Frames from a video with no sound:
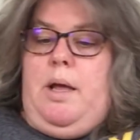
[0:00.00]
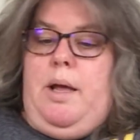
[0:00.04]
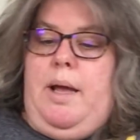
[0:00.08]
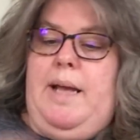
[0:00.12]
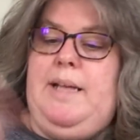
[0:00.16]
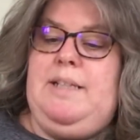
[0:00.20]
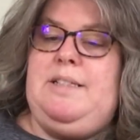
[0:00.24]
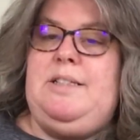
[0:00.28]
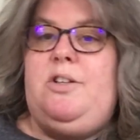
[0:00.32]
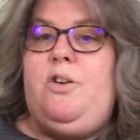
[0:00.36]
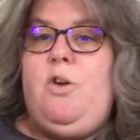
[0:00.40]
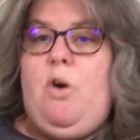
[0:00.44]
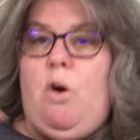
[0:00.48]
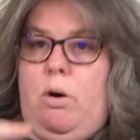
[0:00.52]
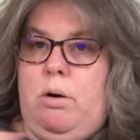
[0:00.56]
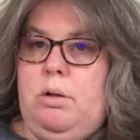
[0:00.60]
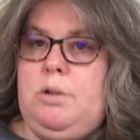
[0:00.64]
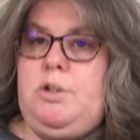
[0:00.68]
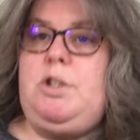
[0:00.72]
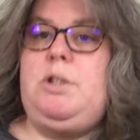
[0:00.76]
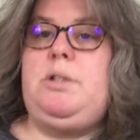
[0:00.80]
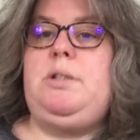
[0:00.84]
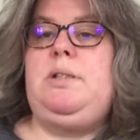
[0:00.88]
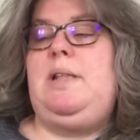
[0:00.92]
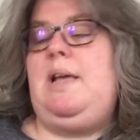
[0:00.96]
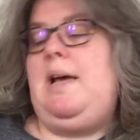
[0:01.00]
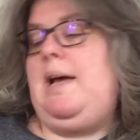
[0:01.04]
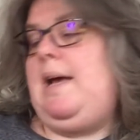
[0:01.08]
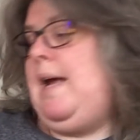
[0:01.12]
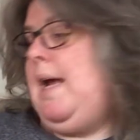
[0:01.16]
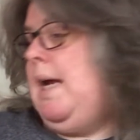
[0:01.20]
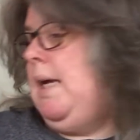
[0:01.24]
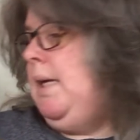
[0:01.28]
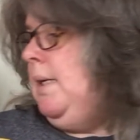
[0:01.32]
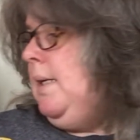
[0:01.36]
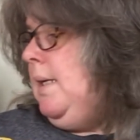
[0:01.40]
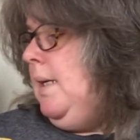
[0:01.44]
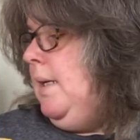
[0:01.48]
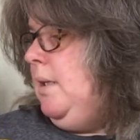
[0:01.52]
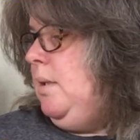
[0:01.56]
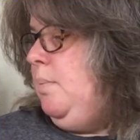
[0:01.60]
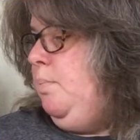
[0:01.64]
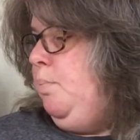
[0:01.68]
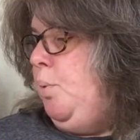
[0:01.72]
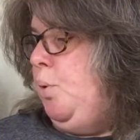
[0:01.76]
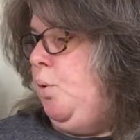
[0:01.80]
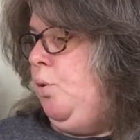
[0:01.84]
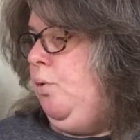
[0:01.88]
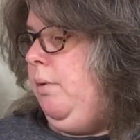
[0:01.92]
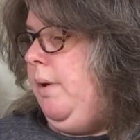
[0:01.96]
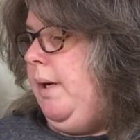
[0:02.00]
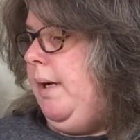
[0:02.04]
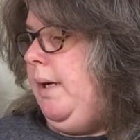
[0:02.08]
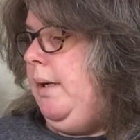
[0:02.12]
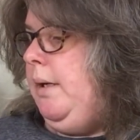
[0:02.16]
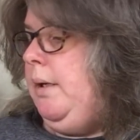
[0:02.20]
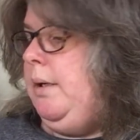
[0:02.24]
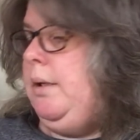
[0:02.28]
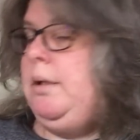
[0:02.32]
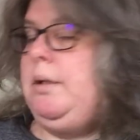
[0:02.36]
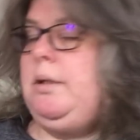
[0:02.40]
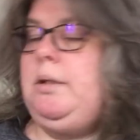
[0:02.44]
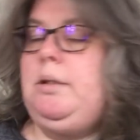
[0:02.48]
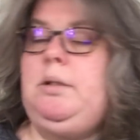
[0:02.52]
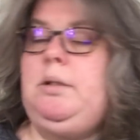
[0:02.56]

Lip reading: it's not just that endless boring